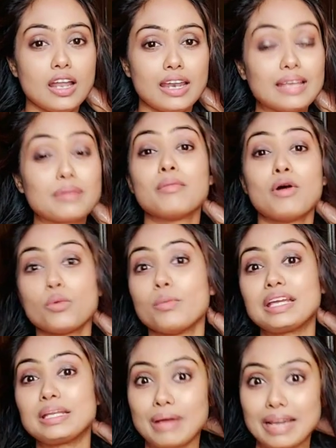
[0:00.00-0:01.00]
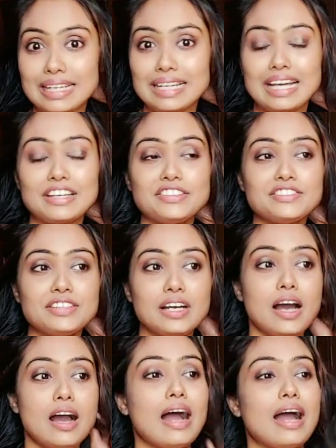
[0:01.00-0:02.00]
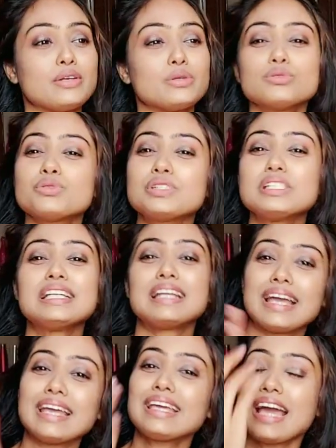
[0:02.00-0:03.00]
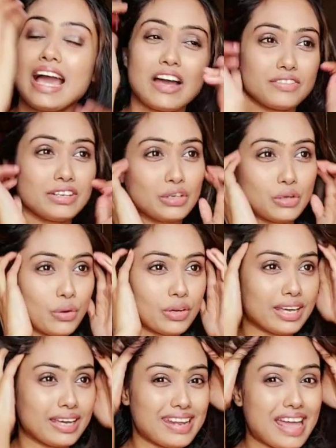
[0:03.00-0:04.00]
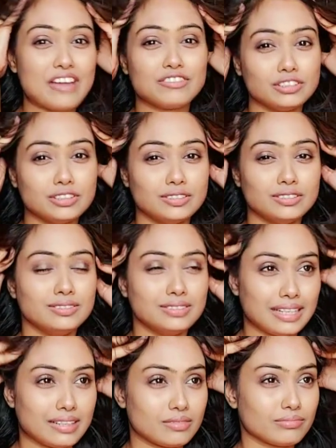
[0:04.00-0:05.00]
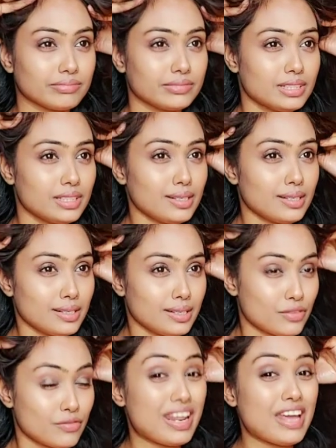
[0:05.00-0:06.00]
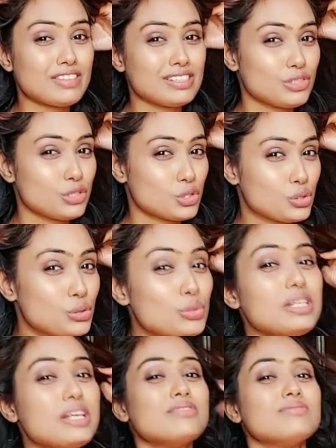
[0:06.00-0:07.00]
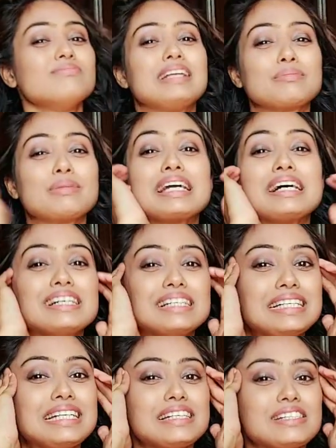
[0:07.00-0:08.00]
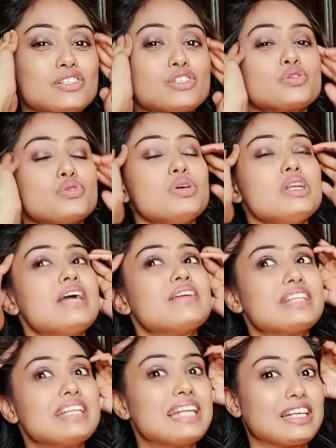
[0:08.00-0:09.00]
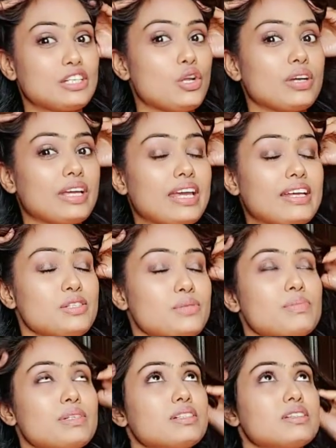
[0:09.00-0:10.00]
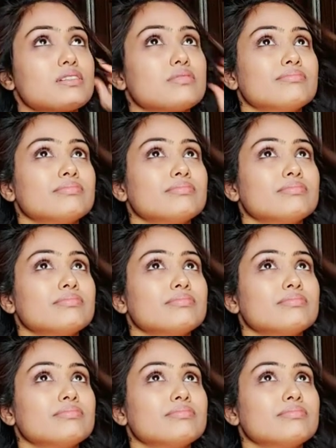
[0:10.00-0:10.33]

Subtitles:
like in my life. I don't really like having long hair ever. Like when I was in school, and like my early days in school, I really liked long hairs. But